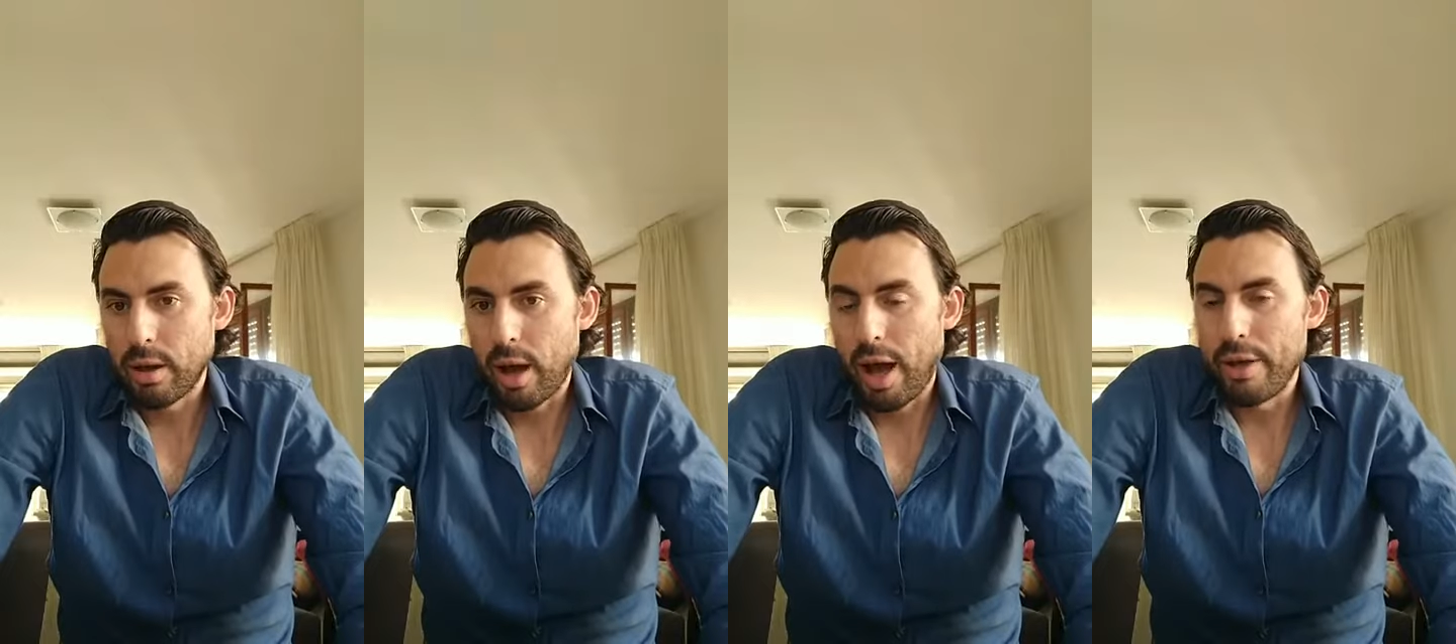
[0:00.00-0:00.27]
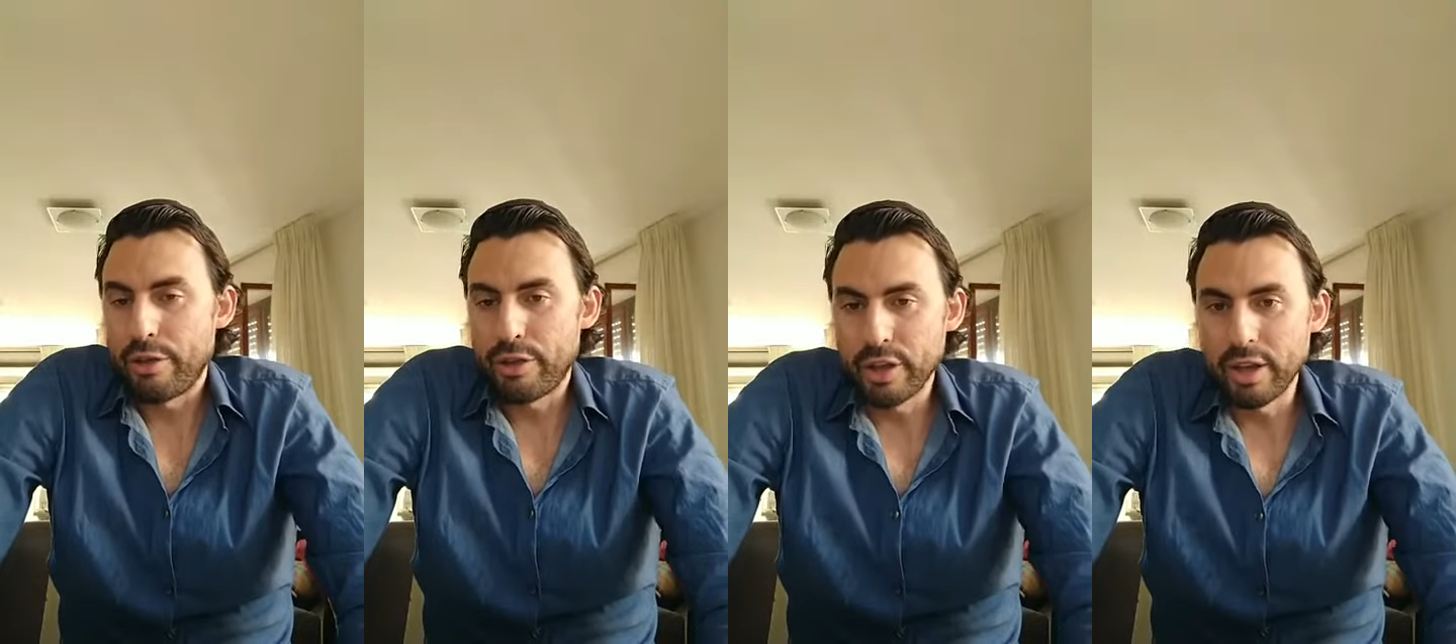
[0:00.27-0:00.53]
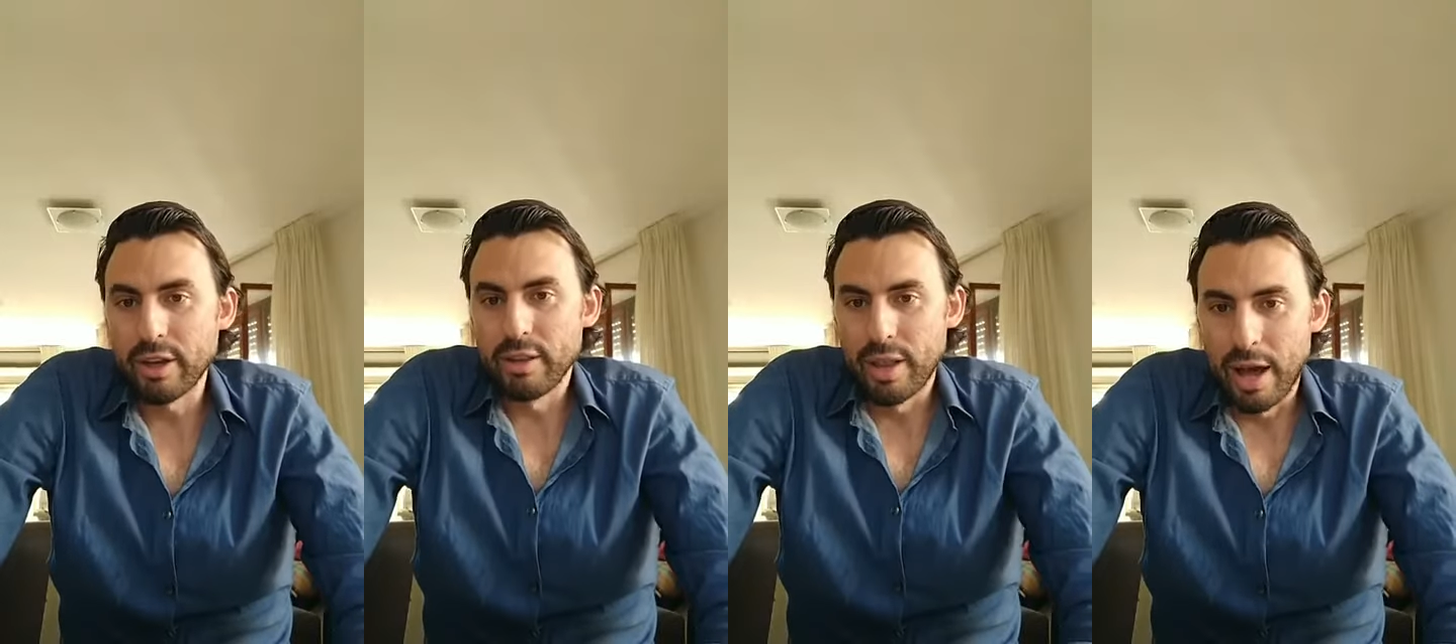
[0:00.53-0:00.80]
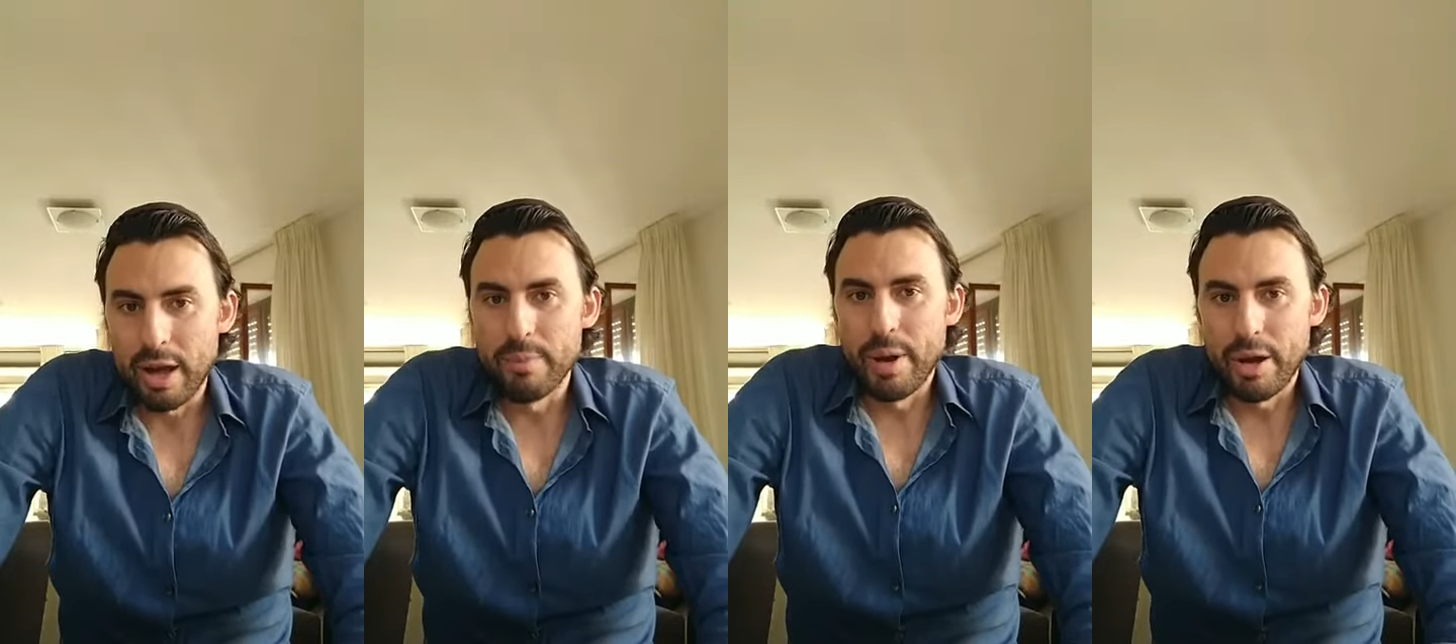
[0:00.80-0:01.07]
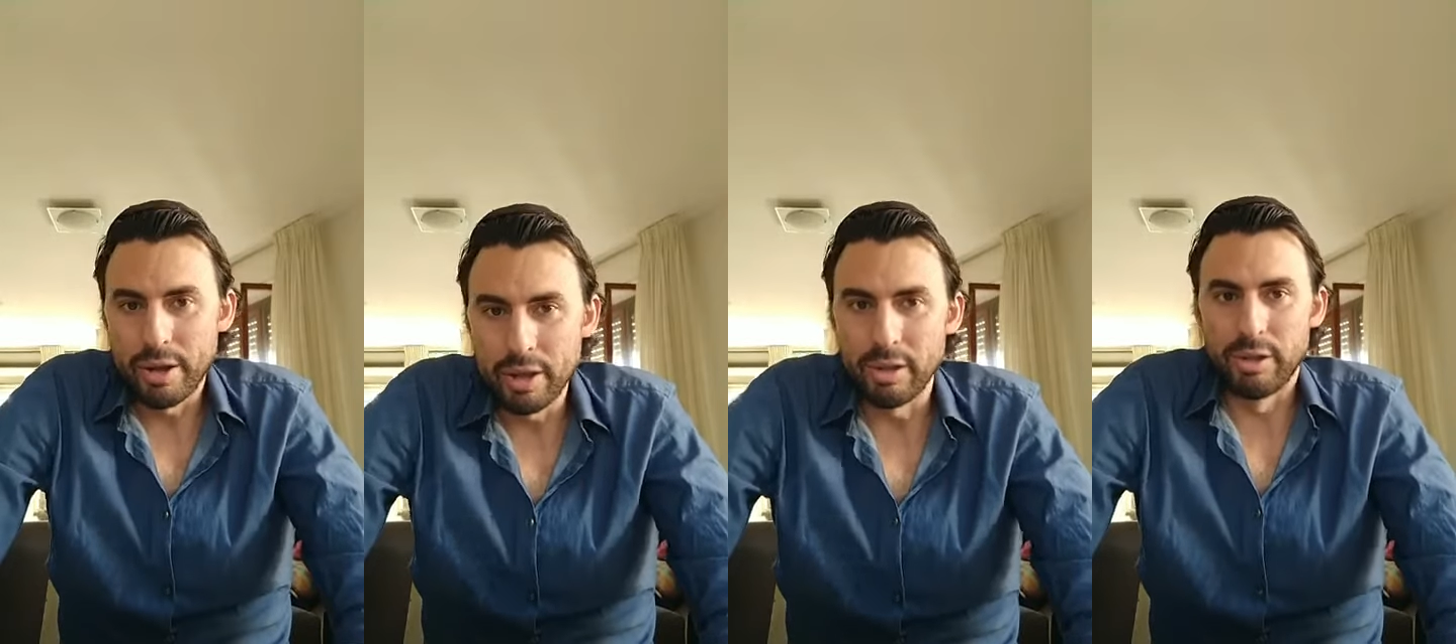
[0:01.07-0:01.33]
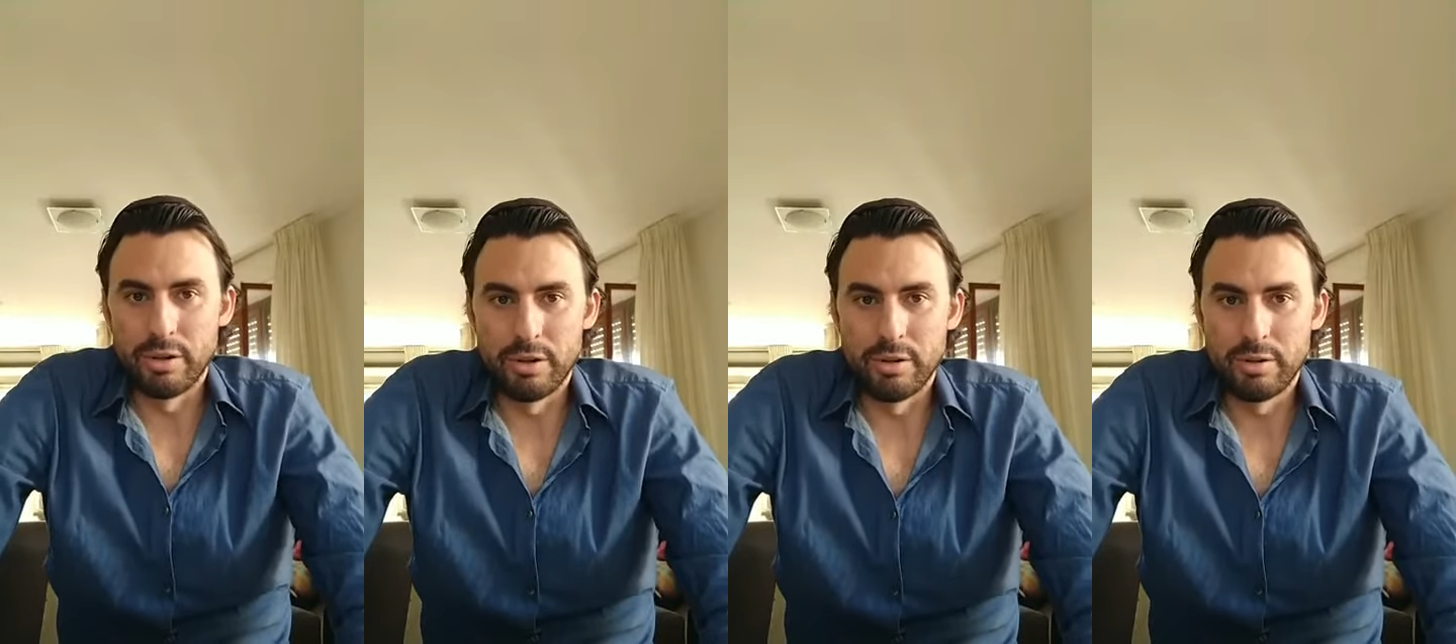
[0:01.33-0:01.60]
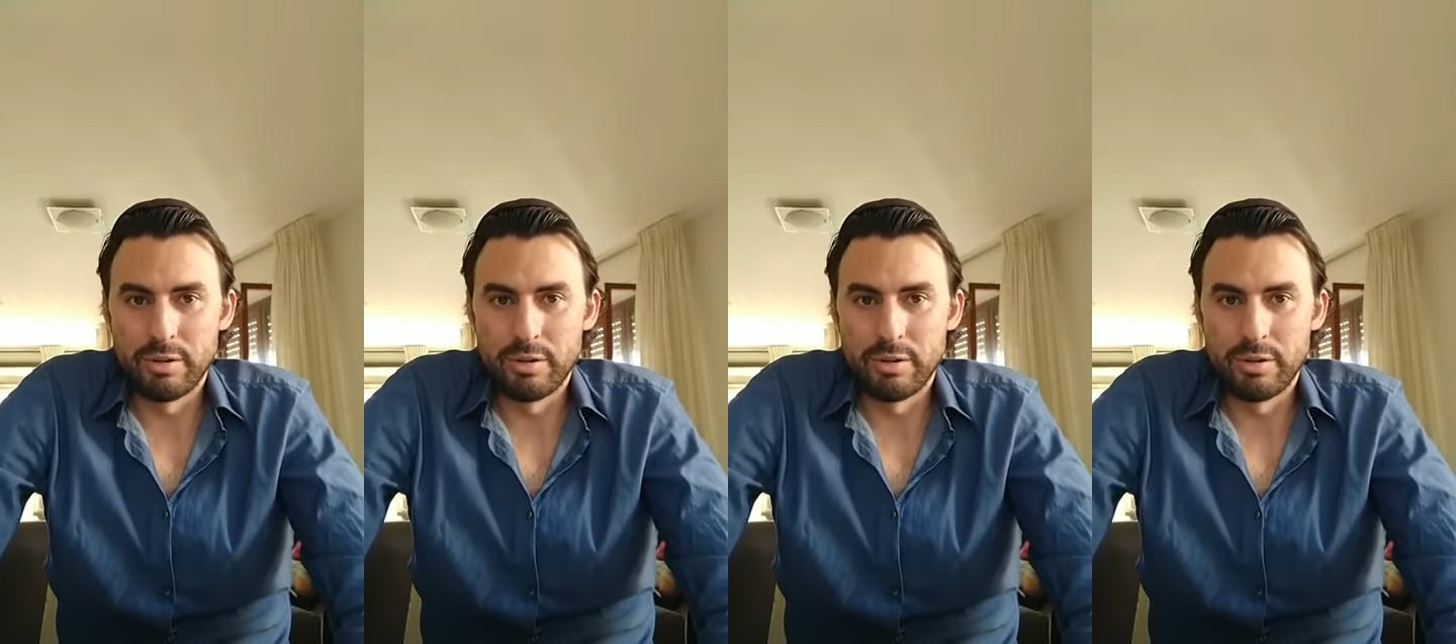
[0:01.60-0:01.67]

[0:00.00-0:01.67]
I think a lot about Hitler.